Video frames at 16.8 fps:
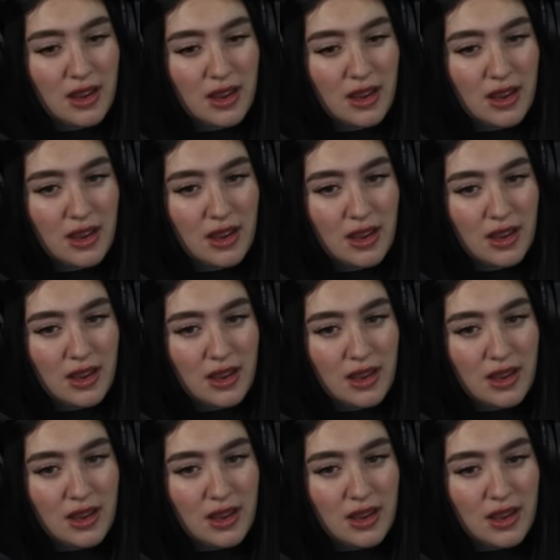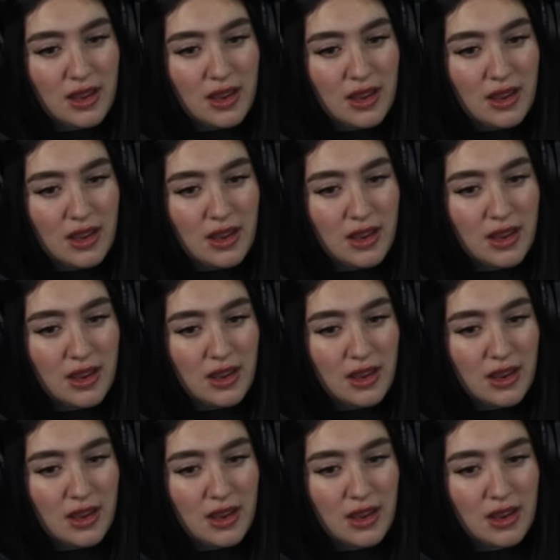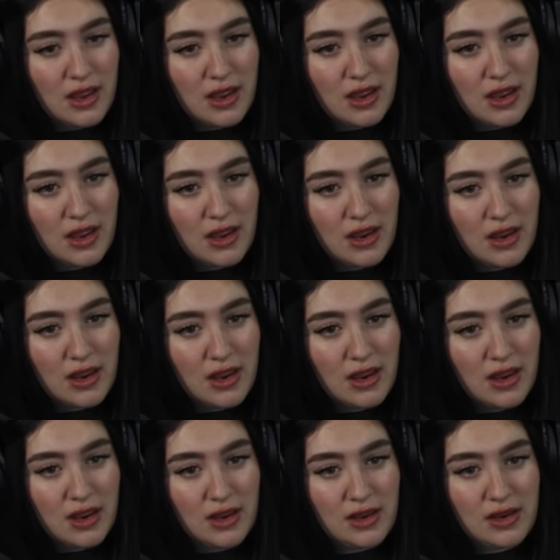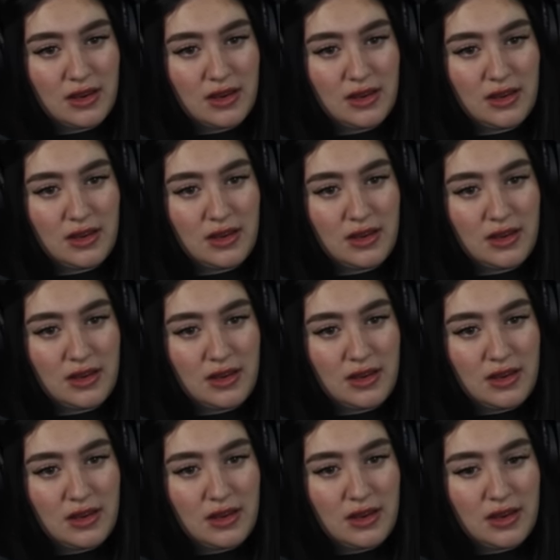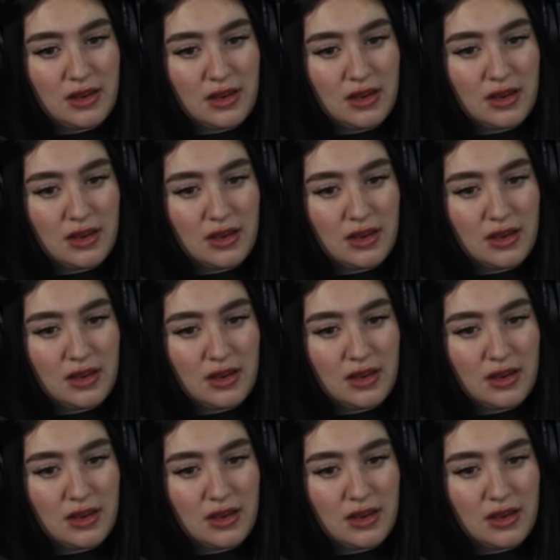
The person shown says nothing.